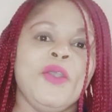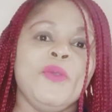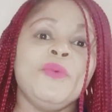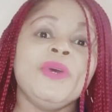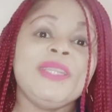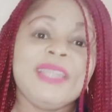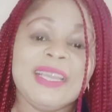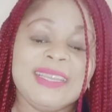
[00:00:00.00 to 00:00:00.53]

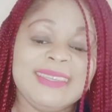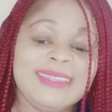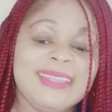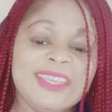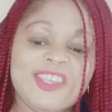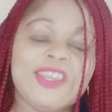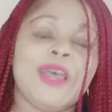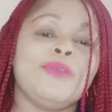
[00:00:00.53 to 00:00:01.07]
What they
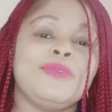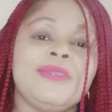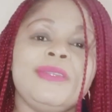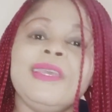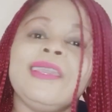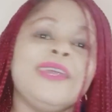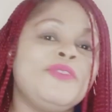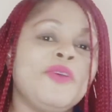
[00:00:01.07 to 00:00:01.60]
dish out,
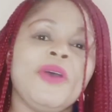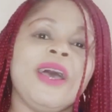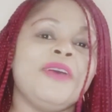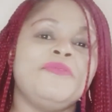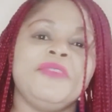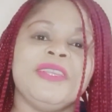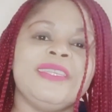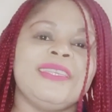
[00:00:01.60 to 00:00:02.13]
they cannot
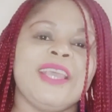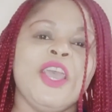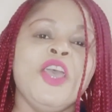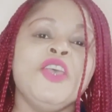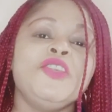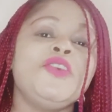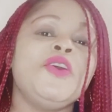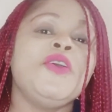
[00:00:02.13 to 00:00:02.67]
have it.
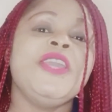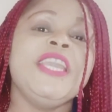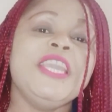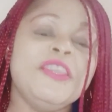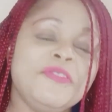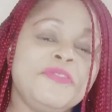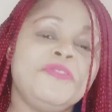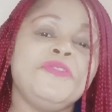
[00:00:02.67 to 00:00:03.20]
So
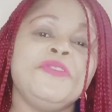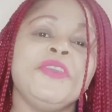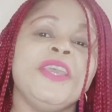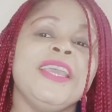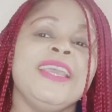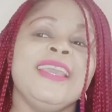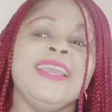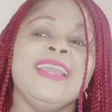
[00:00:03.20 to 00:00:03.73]
if
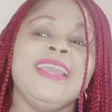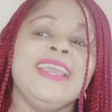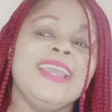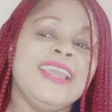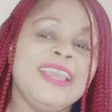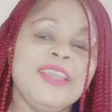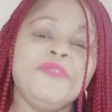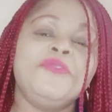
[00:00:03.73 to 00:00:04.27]

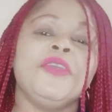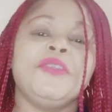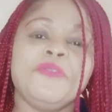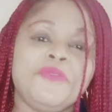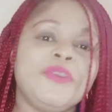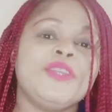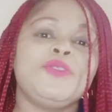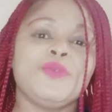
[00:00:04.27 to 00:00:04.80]
you're the
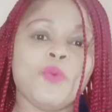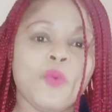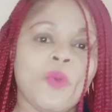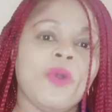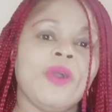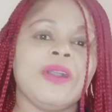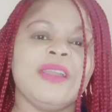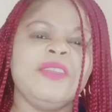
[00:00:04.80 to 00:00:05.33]
first to
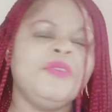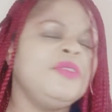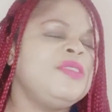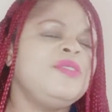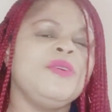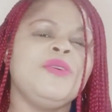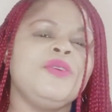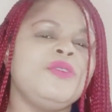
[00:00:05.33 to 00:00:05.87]
walk, it's
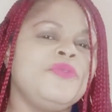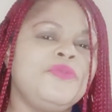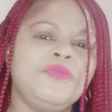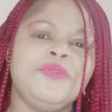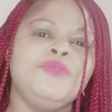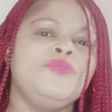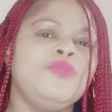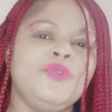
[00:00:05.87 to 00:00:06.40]
not going
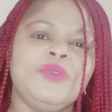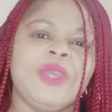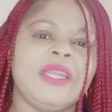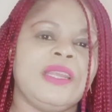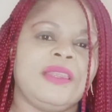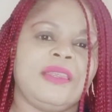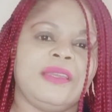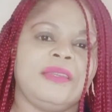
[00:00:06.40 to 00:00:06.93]
to do you
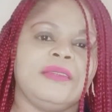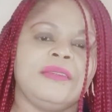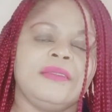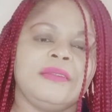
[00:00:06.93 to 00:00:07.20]
anything.